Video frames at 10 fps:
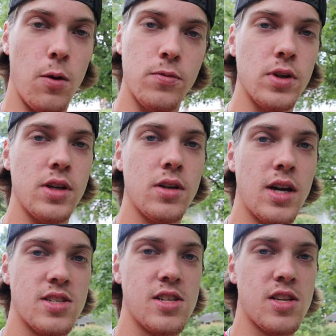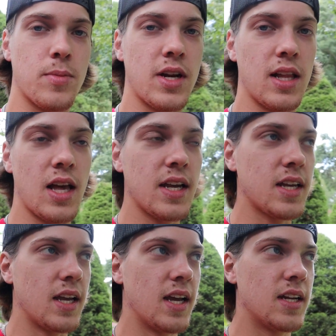hopefully I see something I like
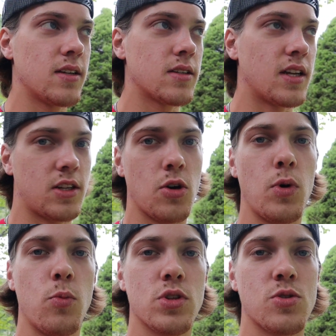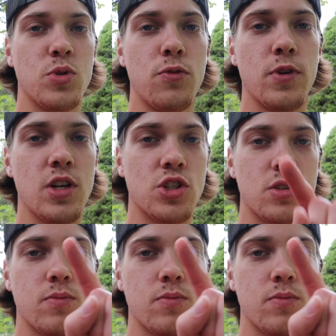and can come home with some new fish.